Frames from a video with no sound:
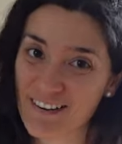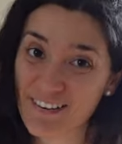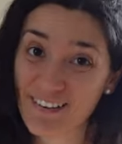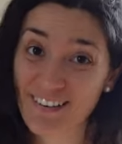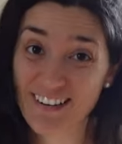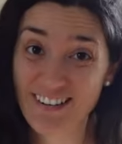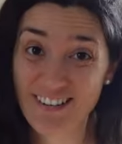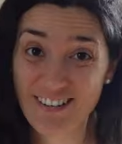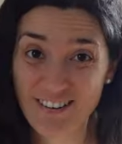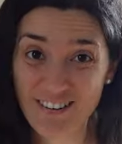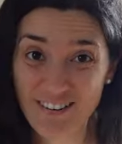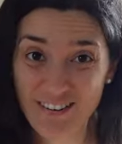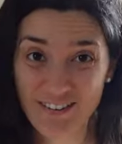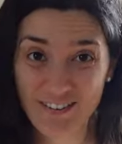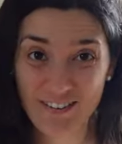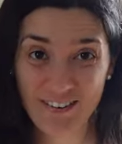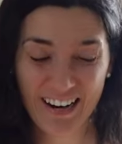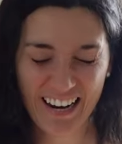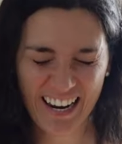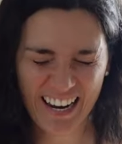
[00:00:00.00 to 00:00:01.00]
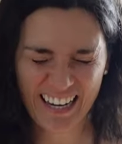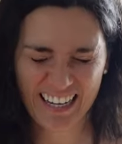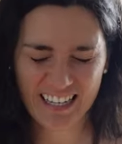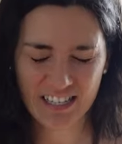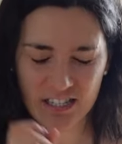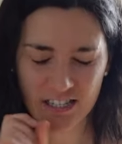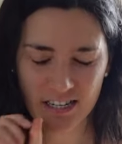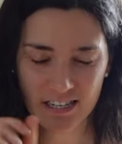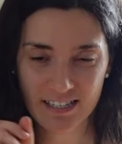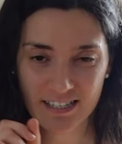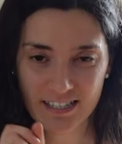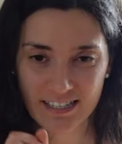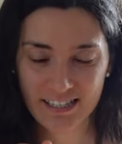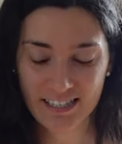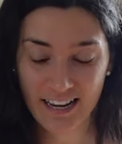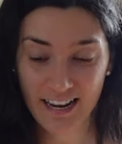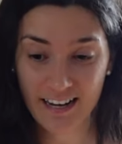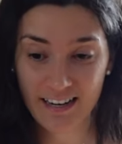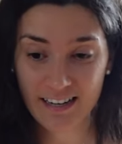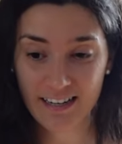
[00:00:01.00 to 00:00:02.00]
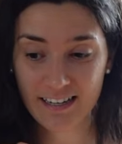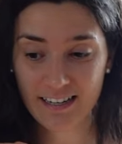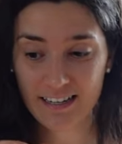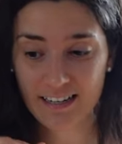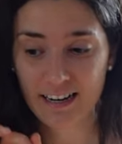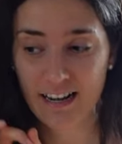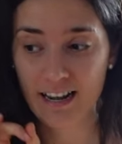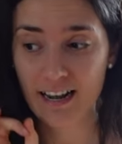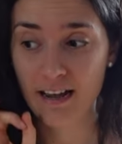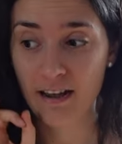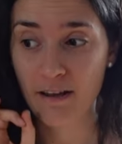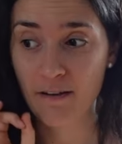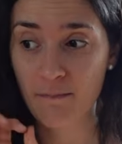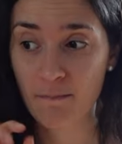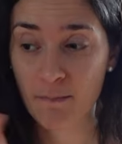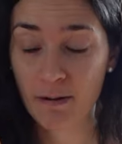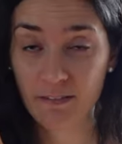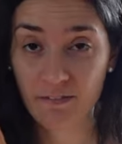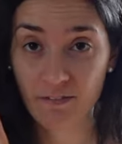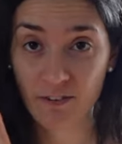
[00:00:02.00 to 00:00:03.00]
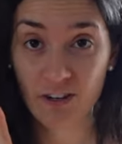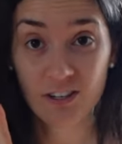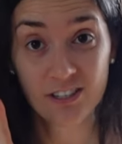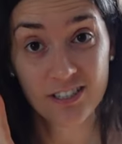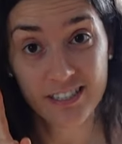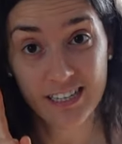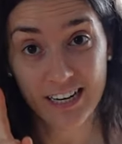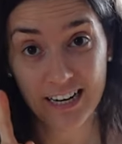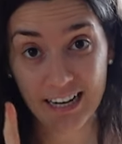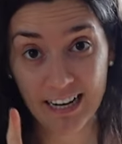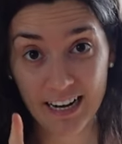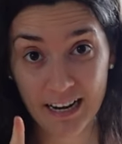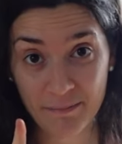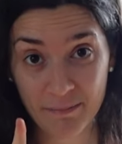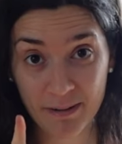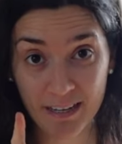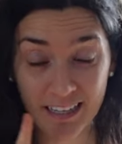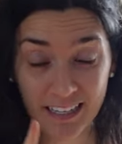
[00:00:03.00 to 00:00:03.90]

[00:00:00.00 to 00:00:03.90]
I'm gonna show you in just a second, but first let me